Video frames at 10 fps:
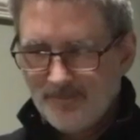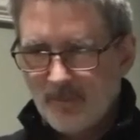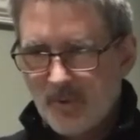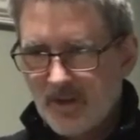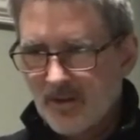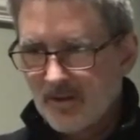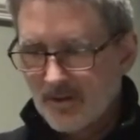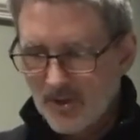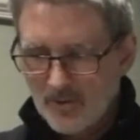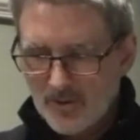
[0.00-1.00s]
We can
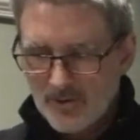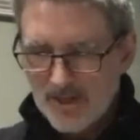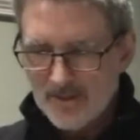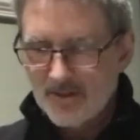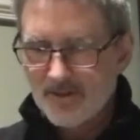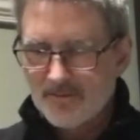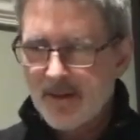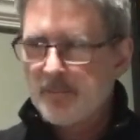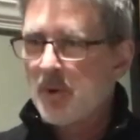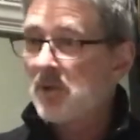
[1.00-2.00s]
also do changes of
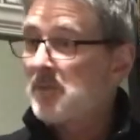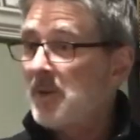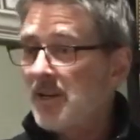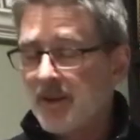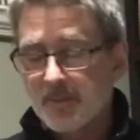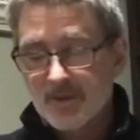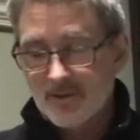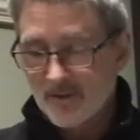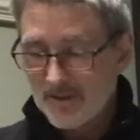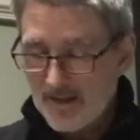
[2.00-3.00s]
tempo, speeding up and
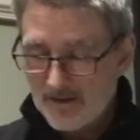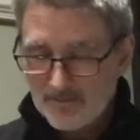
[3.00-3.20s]
slowing down.